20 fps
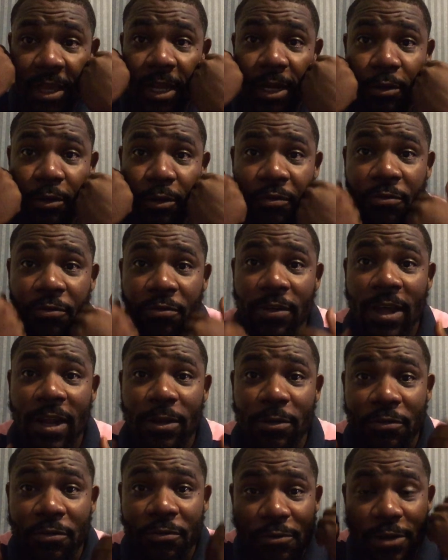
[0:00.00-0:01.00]
think I
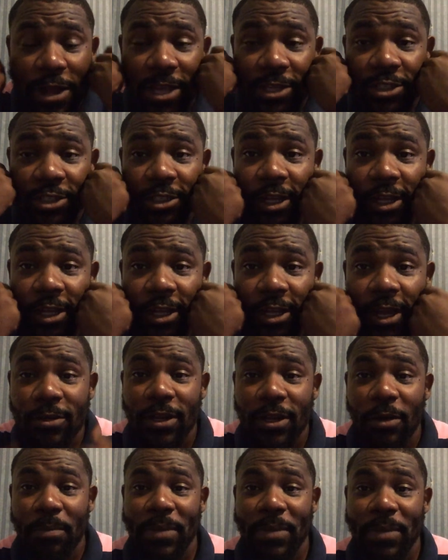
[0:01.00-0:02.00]
look fresh now. I look
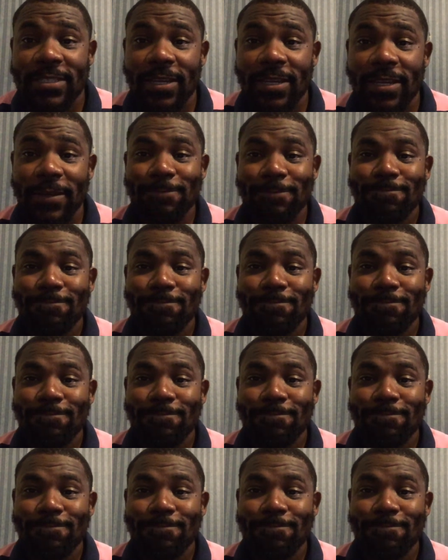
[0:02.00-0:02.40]
a lot better.